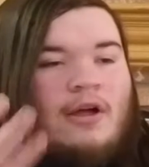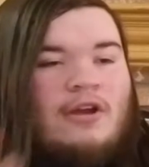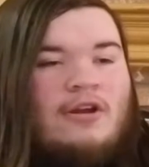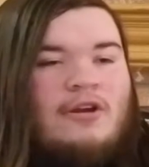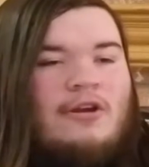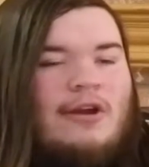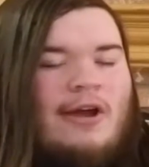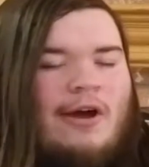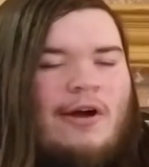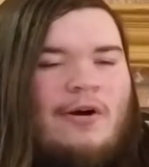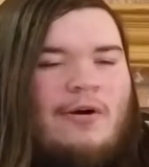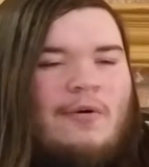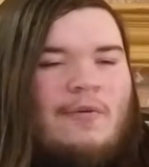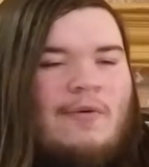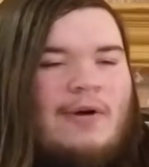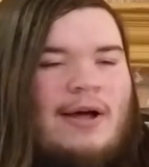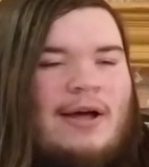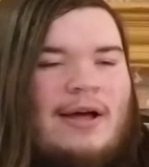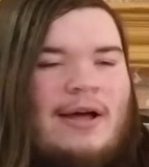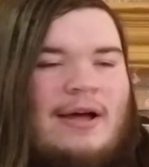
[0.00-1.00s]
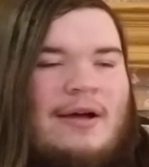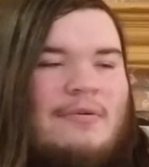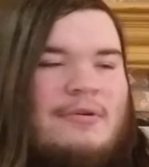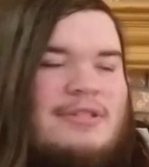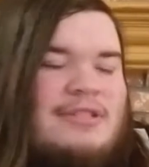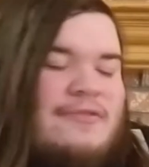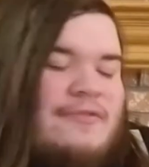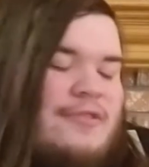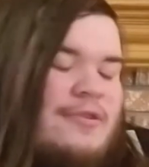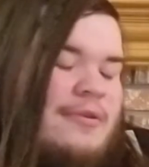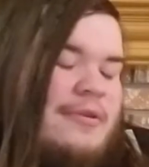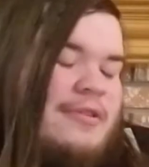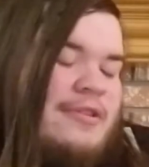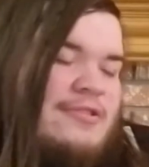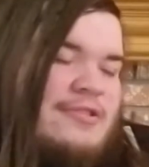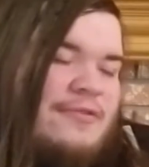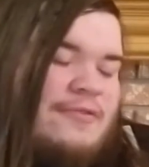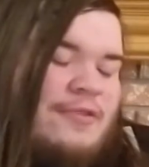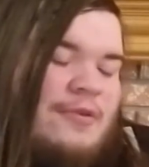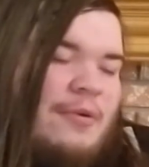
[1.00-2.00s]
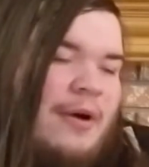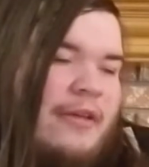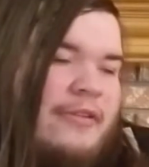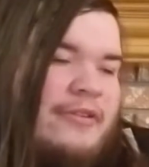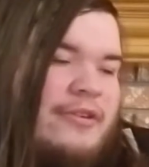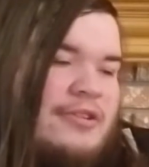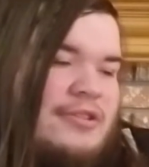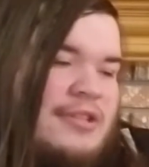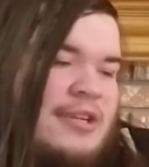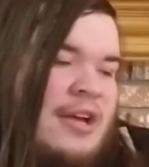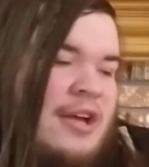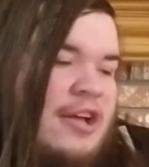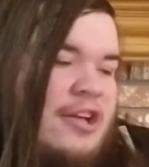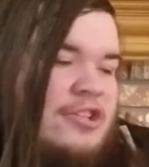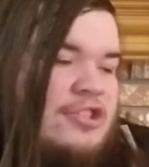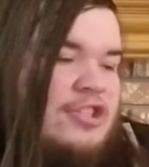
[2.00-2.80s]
no, there's a few others.